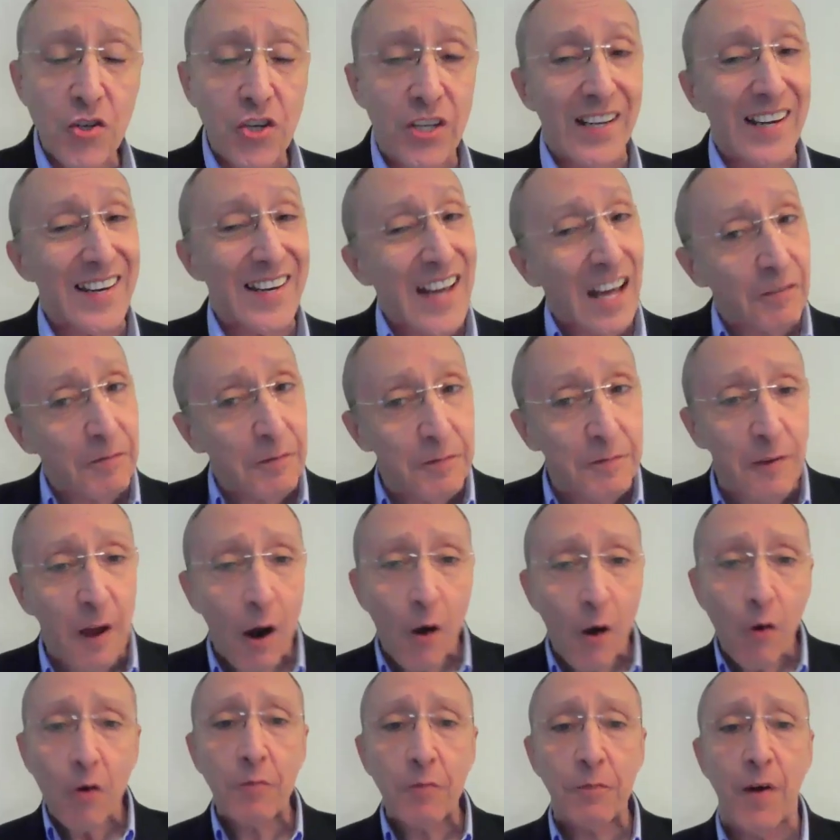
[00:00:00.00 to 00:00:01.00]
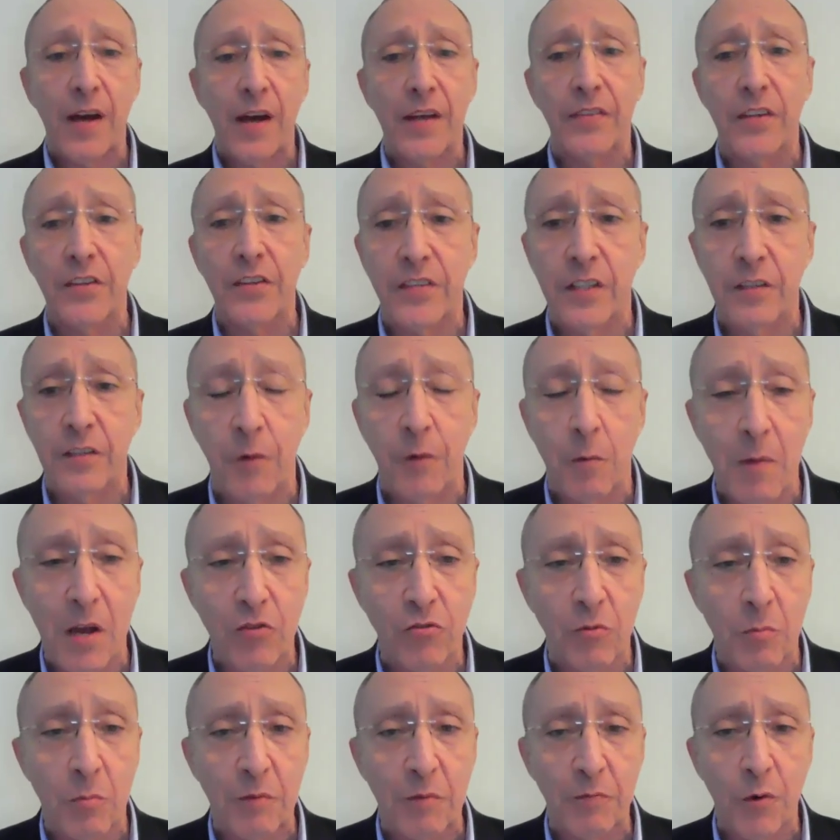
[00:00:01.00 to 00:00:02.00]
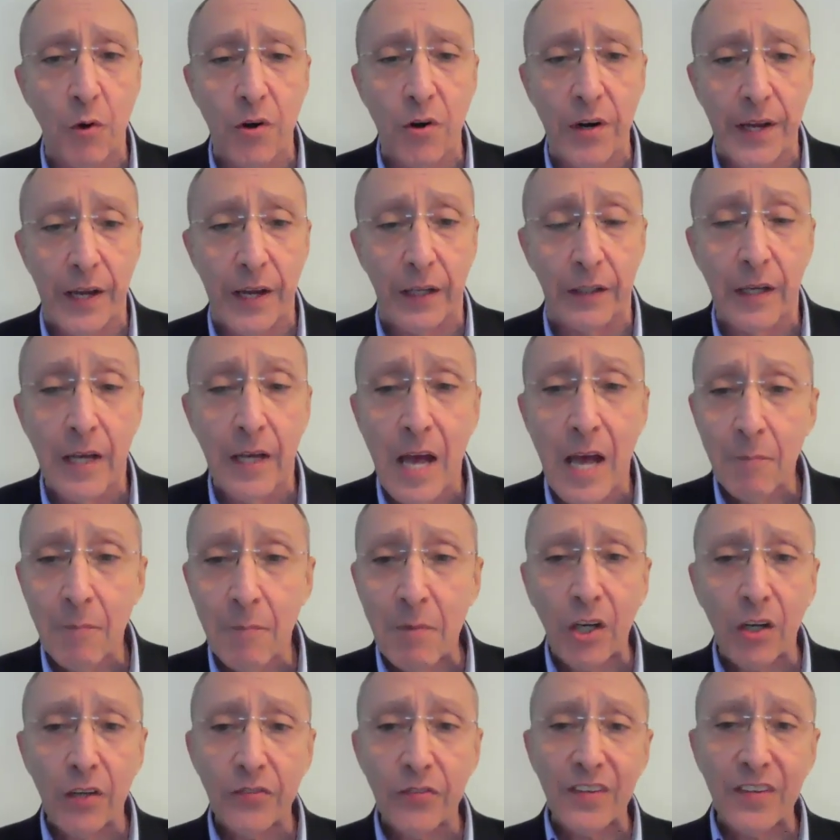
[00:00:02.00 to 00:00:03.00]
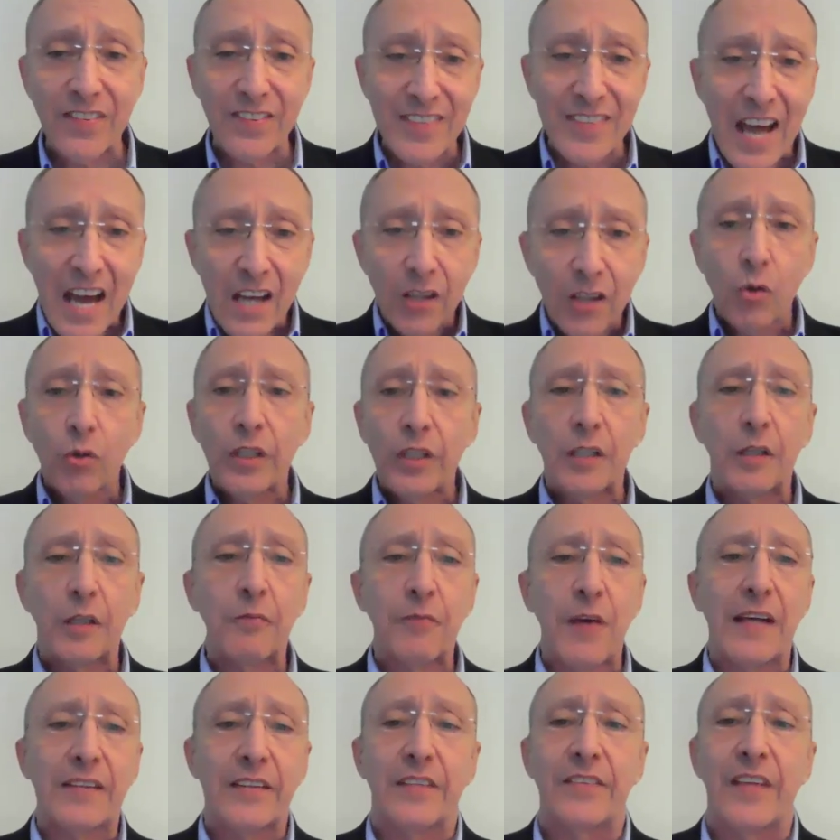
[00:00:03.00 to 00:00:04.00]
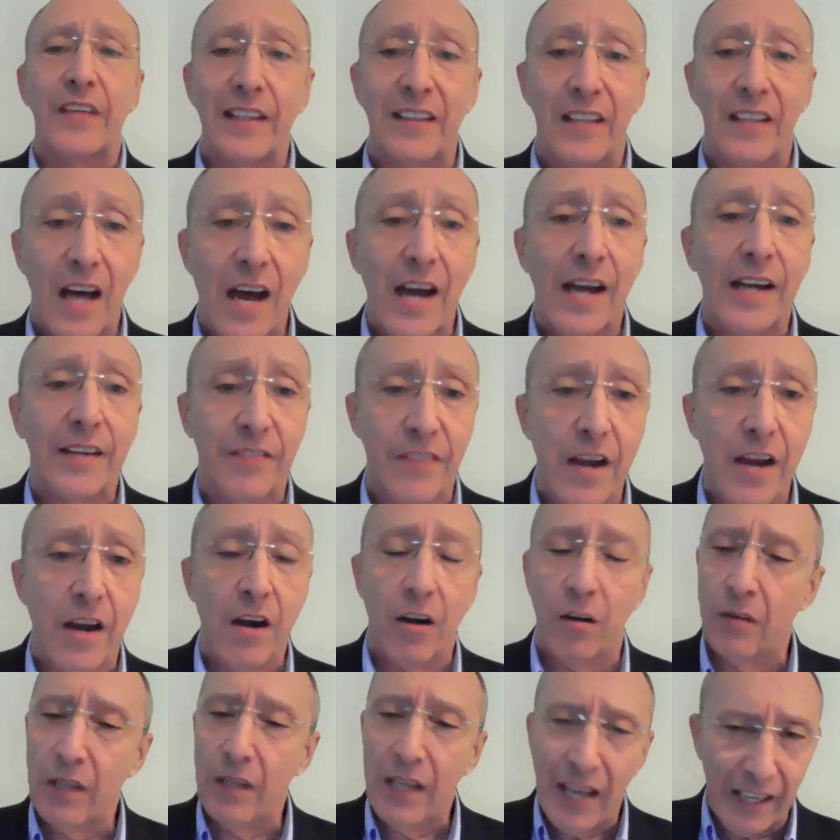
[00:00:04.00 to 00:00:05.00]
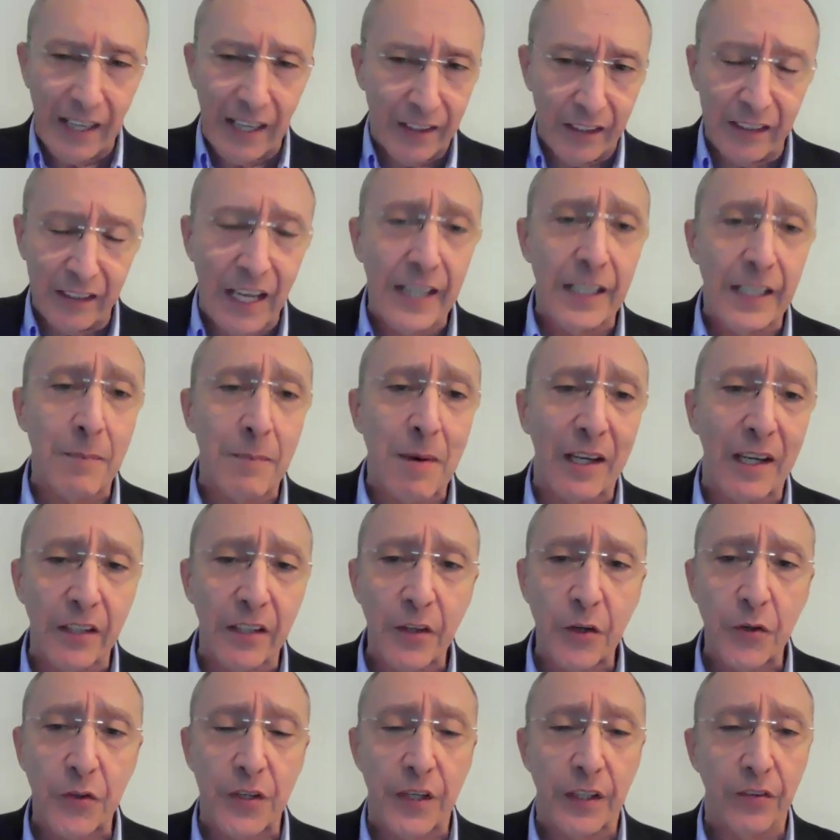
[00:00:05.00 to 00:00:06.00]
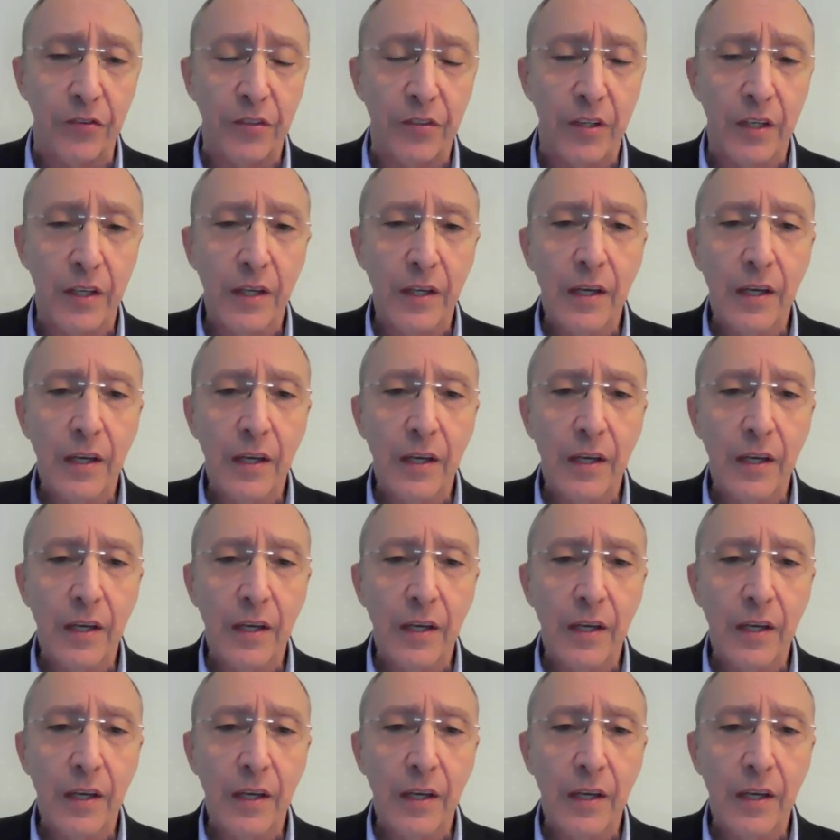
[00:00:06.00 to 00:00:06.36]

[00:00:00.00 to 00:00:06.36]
and not verifying this information beforehand, because it's not only the fact that they lied there and lied about other things.